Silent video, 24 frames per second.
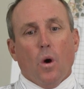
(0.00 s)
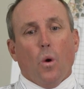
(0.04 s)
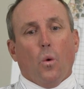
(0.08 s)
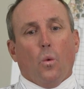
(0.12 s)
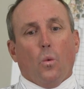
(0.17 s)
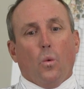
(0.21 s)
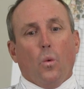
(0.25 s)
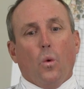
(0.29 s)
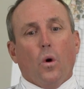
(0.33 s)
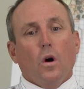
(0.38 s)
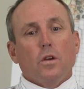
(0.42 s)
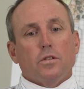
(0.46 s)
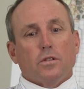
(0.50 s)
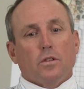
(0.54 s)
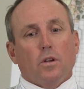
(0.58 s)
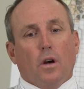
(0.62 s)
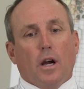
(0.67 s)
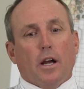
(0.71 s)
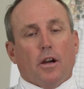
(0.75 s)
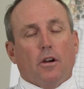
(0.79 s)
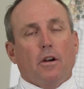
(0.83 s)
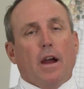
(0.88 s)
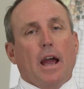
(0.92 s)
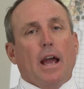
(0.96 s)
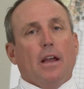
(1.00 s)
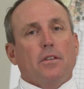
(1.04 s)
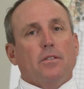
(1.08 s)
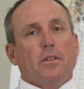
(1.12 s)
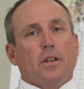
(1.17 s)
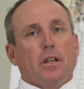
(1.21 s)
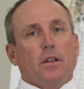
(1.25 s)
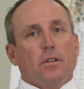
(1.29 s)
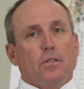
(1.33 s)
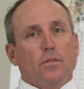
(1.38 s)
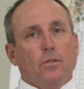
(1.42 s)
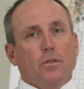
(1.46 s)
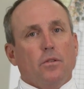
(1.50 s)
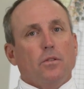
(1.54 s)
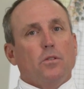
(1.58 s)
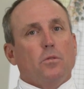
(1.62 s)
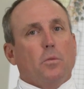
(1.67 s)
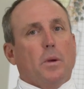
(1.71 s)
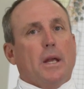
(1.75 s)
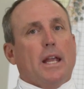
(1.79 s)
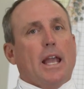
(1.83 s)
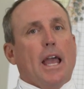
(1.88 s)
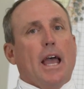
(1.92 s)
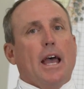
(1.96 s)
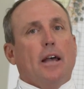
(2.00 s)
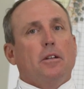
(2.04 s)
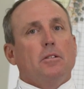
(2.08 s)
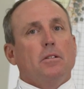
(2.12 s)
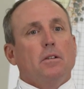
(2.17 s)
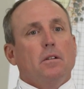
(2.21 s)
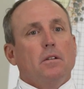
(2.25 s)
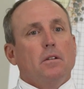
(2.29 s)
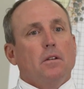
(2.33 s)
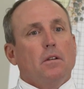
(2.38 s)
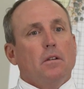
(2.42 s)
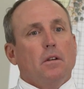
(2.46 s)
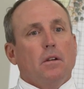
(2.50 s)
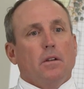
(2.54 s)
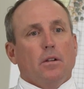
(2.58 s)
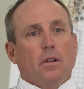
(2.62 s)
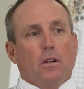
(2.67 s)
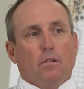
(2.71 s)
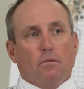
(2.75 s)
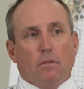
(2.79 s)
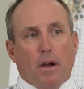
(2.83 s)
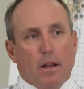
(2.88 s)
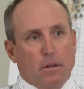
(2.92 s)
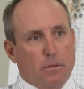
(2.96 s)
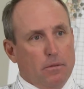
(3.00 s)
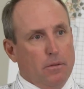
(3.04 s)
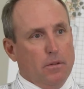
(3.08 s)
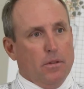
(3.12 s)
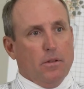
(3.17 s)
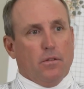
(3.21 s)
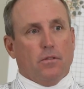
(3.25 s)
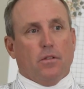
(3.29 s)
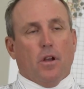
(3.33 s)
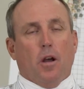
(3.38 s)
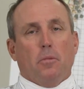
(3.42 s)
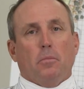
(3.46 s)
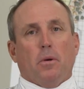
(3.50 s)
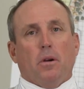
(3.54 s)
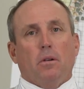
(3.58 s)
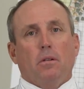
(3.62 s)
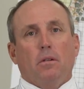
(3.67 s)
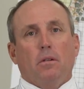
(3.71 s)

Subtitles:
we'll start grassing as soon as we can, right through the summer.